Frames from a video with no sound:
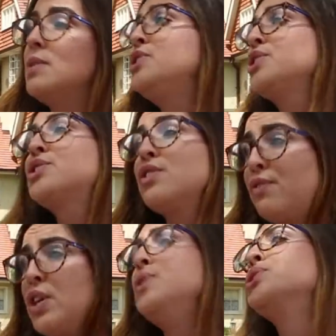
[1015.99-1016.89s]
do it just a
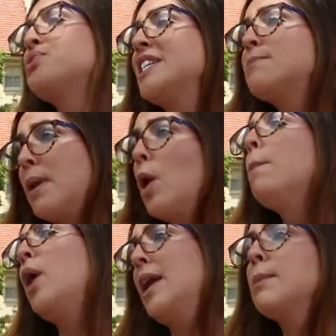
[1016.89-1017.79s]
few degrees
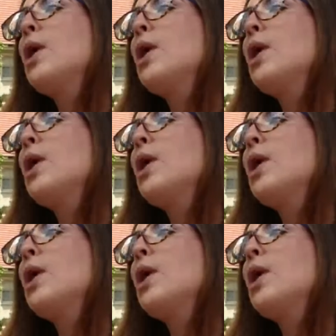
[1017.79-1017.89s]
below boiling